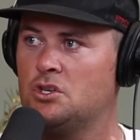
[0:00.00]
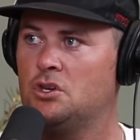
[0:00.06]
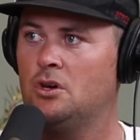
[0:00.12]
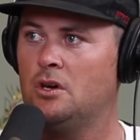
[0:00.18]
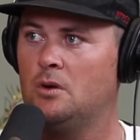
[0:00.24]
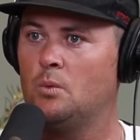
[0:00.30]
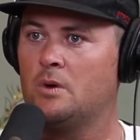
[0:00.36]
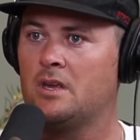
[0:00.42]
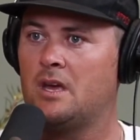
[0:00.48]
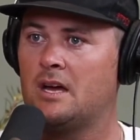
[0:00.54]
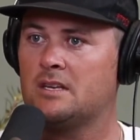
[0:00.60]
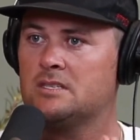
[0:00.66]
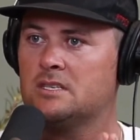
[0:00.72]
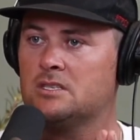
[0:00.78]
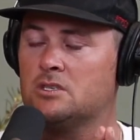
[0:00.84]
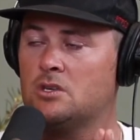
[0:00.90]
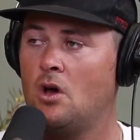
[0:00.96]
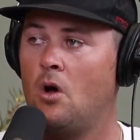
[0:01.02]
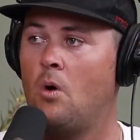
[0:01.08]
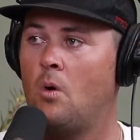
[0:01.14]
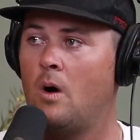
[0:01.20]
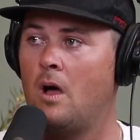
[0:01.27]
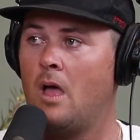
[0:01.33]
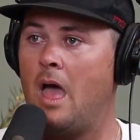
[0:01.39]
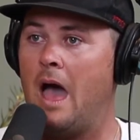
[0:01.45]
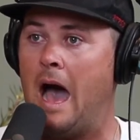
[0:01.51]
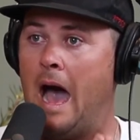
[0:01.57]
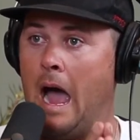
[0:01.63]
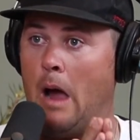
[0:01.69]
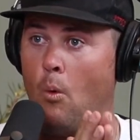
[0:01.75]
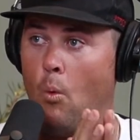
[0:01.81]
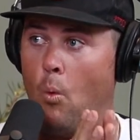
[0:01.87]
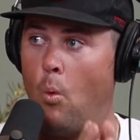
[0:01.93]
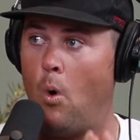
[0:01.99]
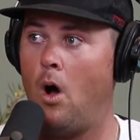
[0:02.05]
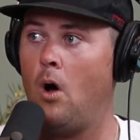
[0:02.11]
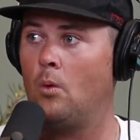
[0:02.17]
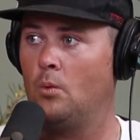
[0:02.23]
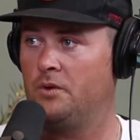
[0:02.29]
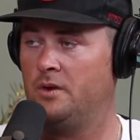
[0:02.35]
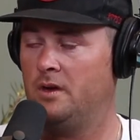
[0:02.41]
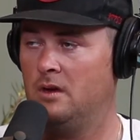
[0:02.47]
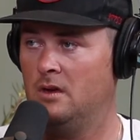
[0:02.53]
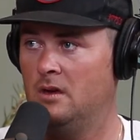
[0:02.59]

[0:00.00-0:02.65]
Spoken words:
good when God says, no, I won't.